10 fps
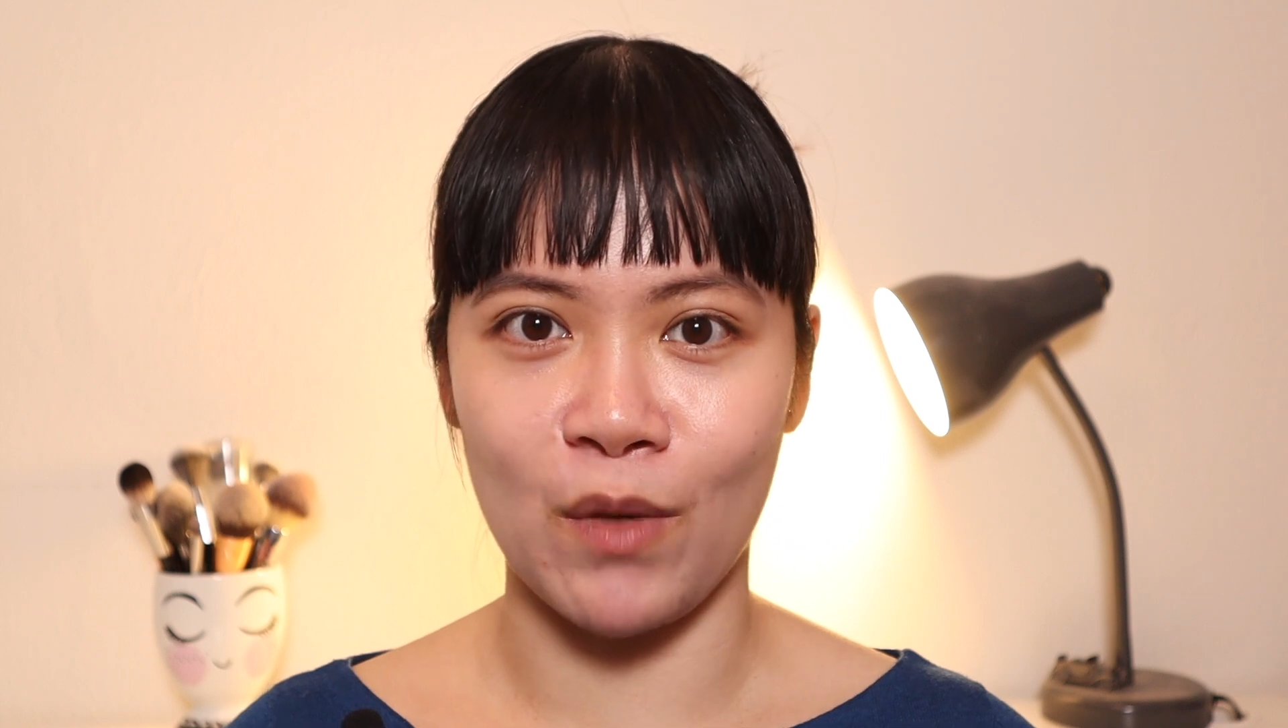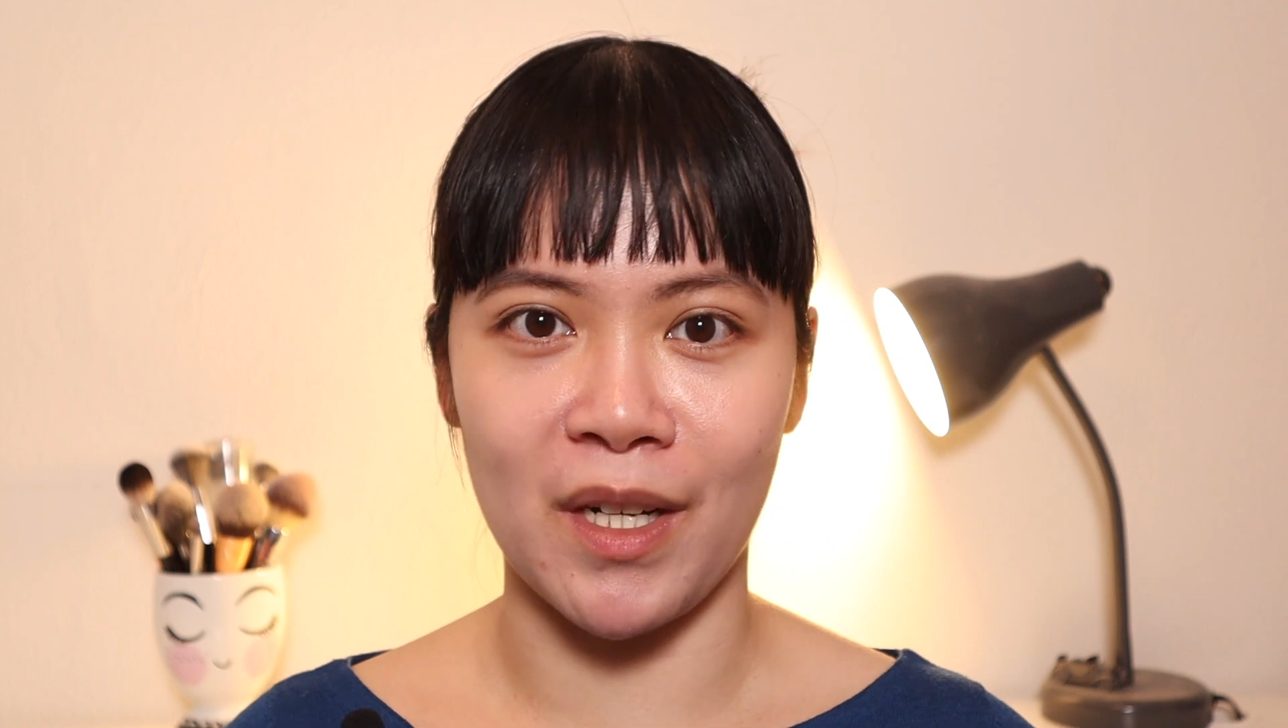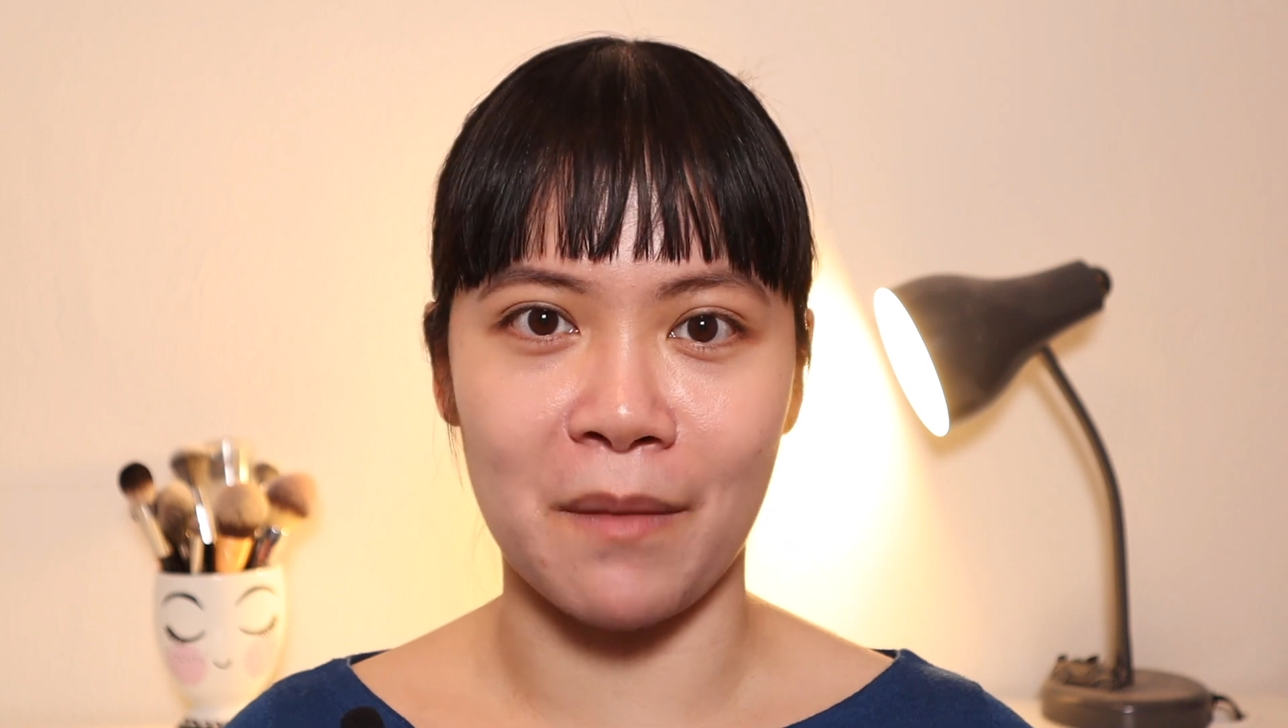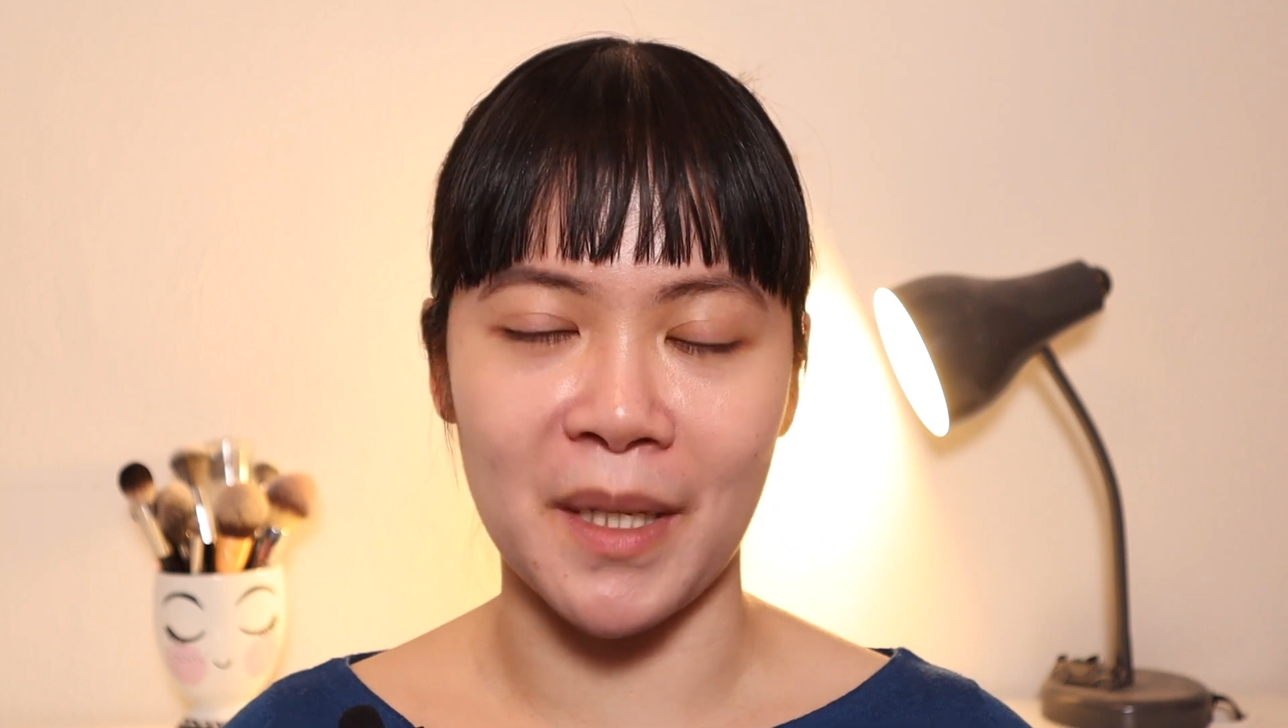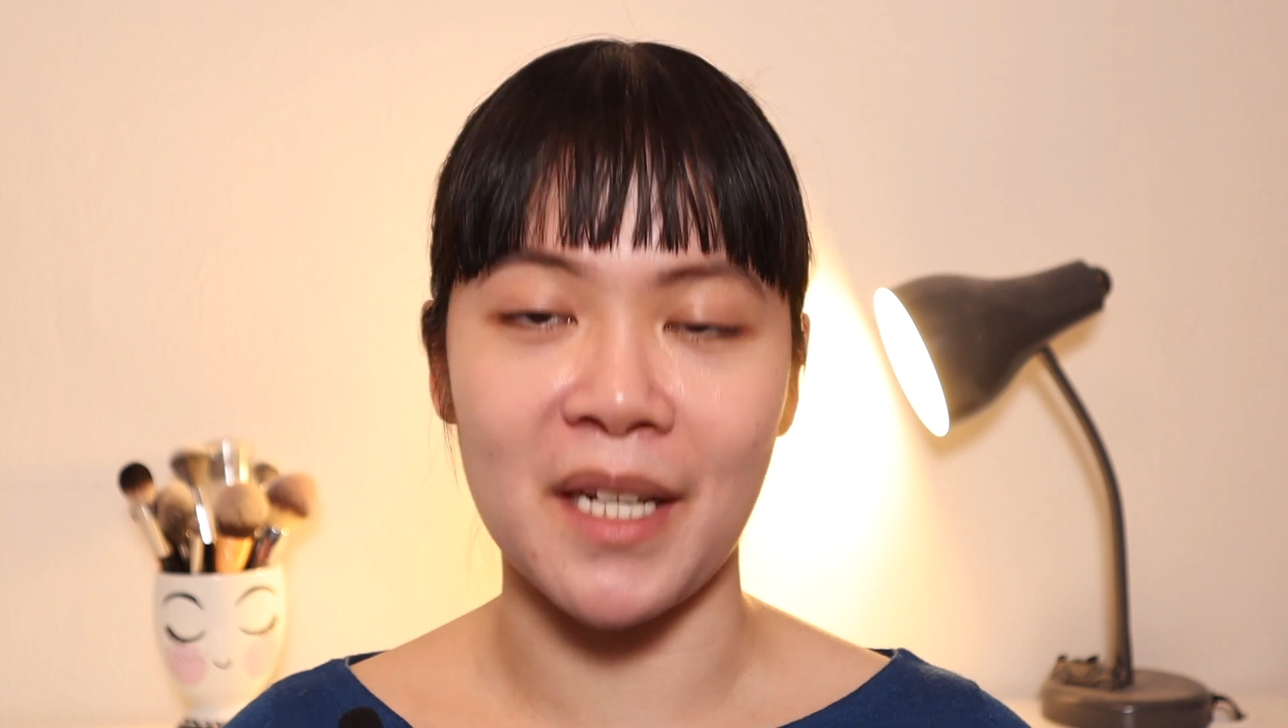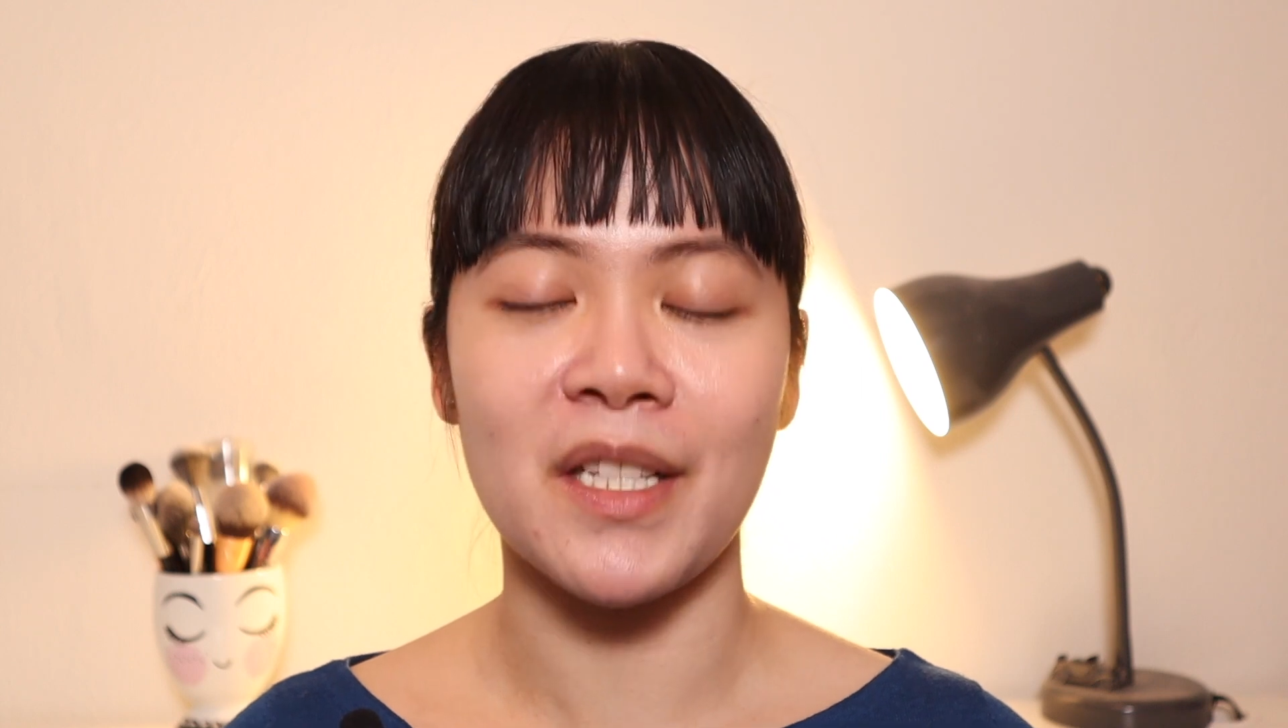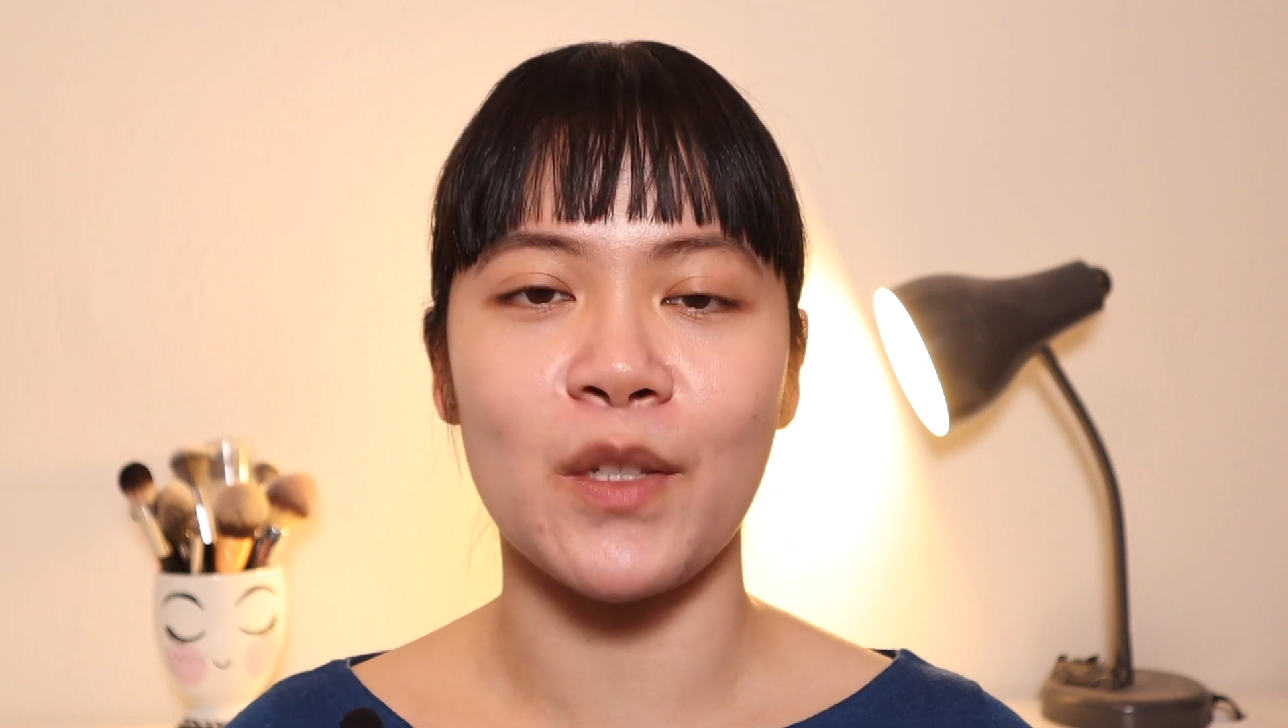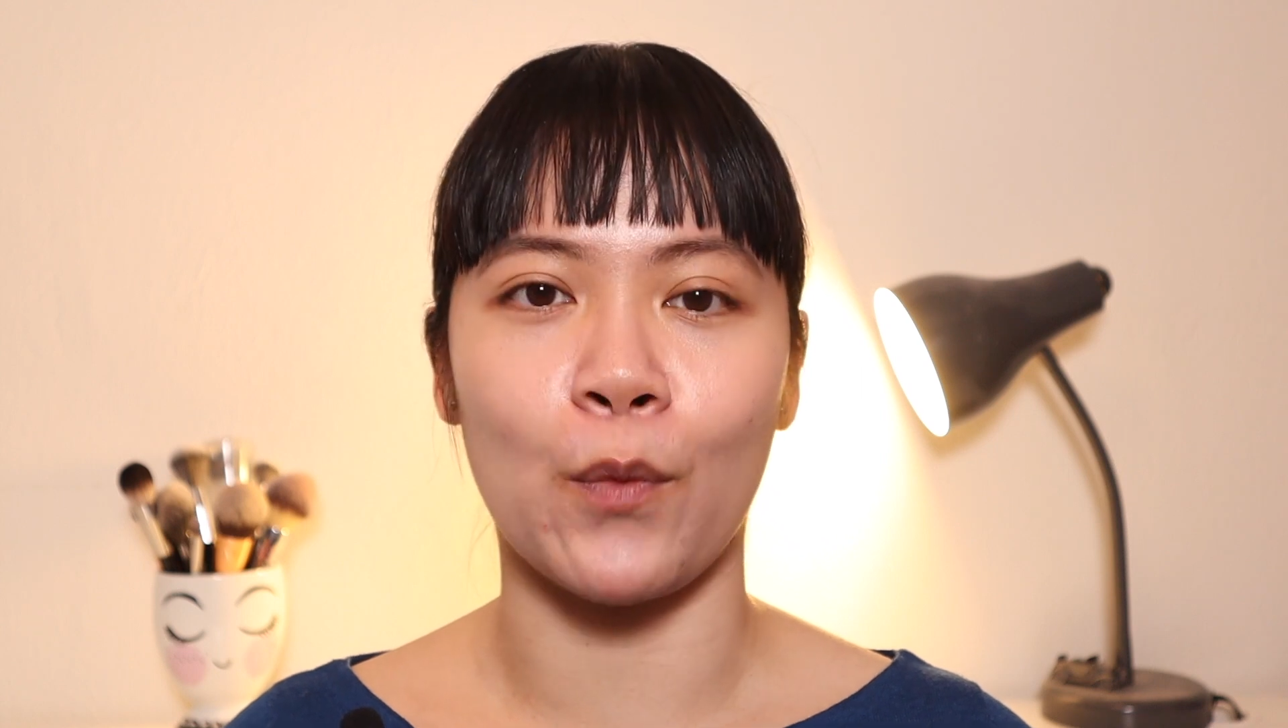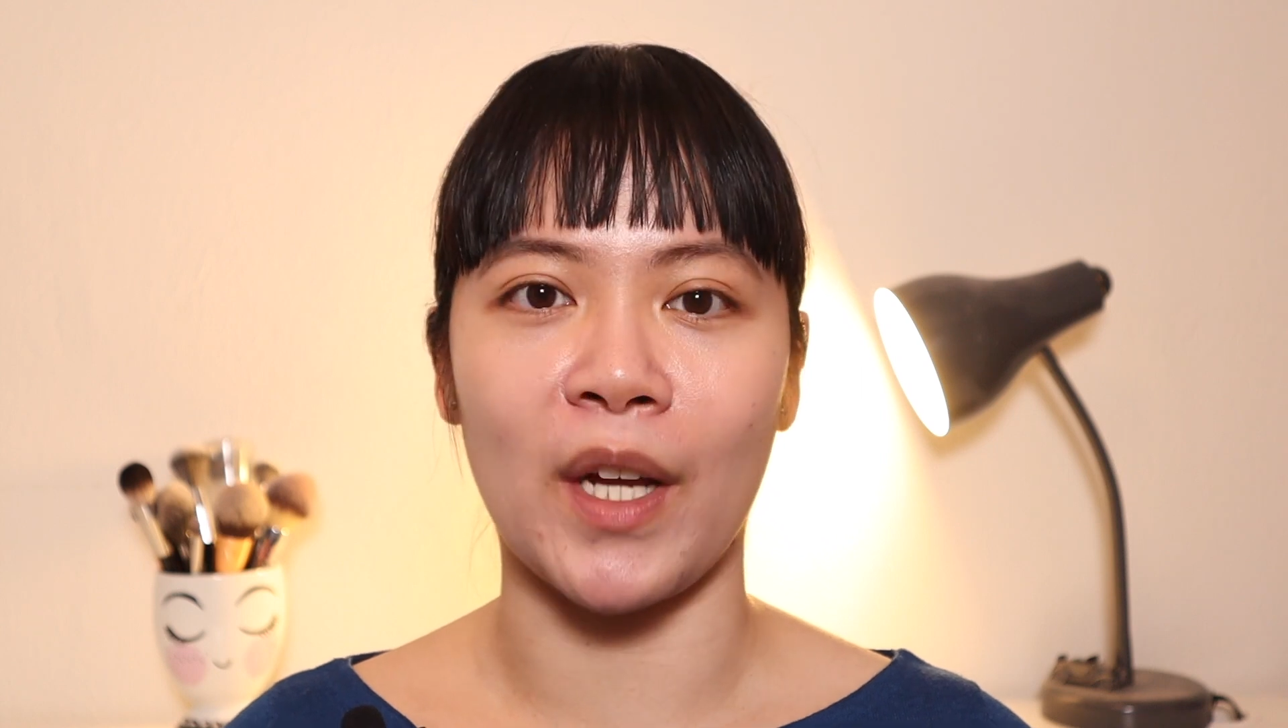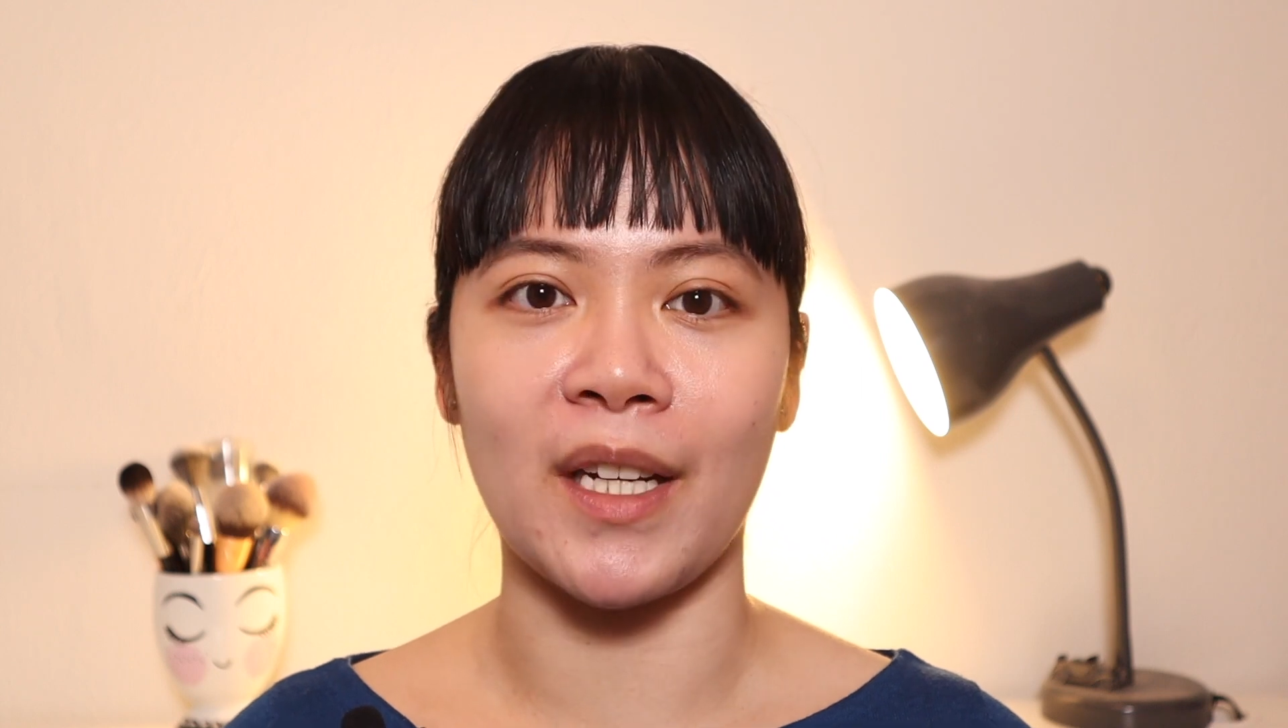what it means
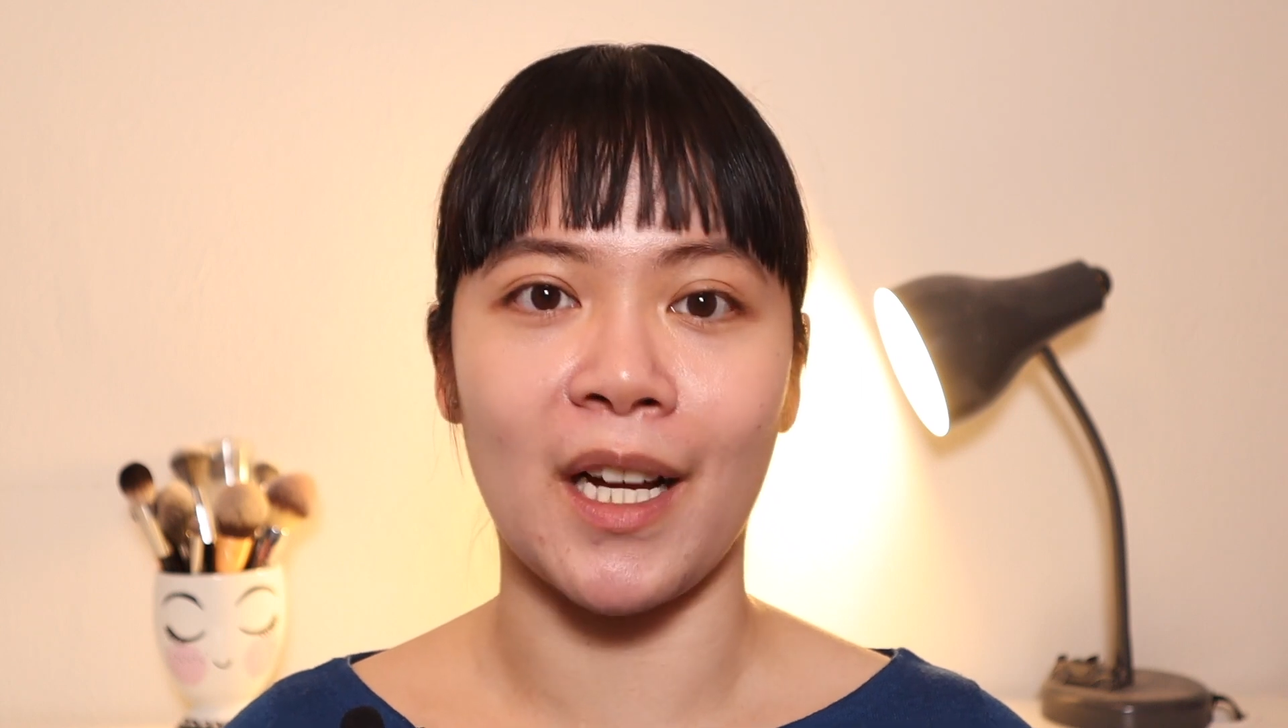when